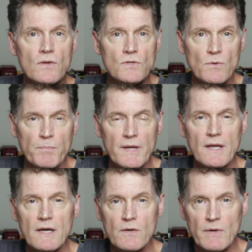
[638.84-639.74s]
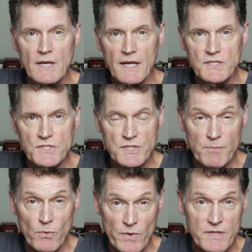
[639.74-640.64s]
To be in a
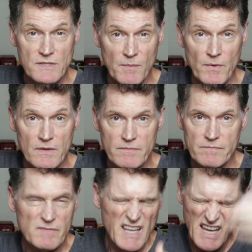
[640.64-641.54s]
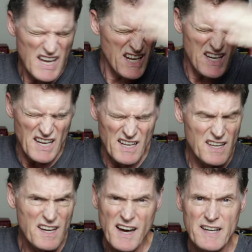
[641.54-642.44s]
relationship with someone, any
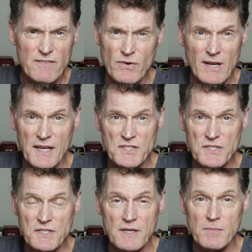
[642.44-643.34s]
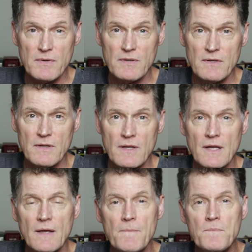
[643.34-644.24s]
kind of relationship,
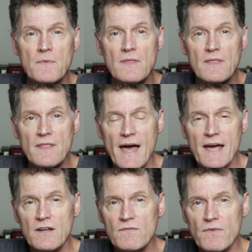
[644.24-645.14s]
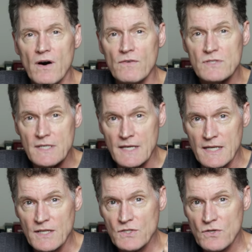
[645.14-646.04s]
that involves
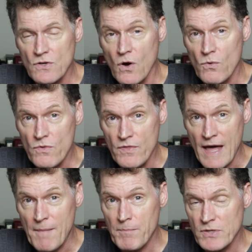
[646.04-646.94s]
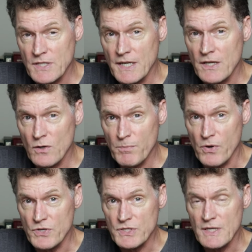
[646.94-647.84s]
getting to know that particular
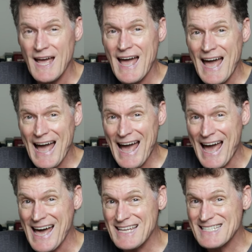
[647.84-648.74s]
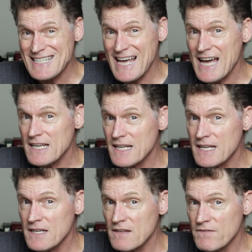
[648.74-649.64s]
person as that
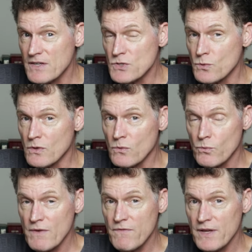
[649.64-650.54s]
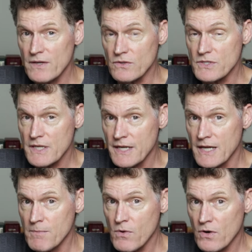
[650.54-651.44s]
individual reveals
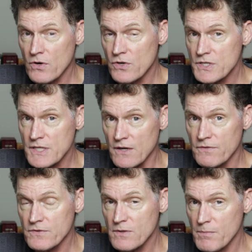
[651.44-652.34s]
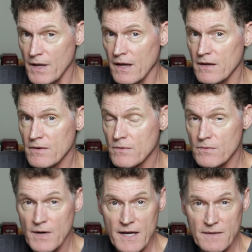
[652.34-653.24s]
him or herself to be,
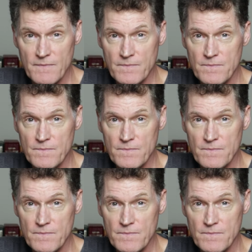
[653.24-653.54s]
right?